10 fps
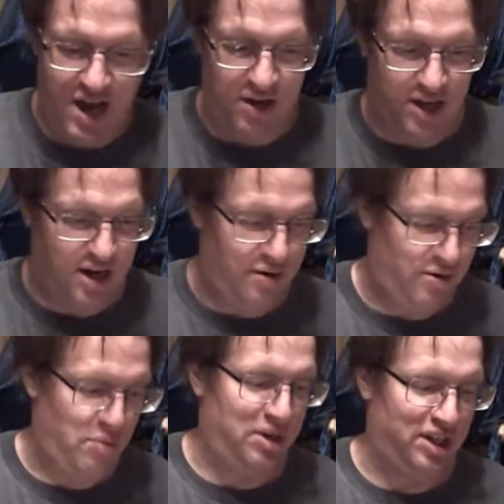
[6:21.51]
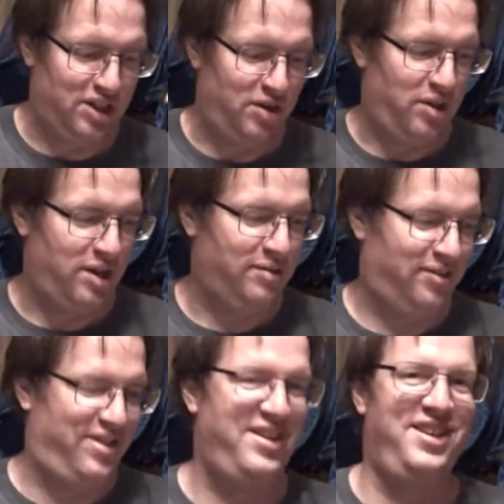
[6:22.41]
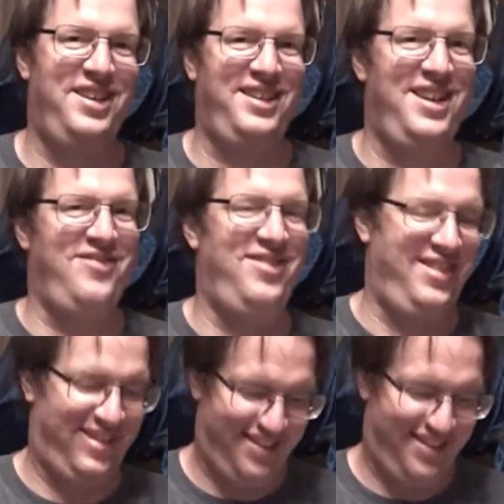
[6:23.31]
Okay, no, nobody needs to know that.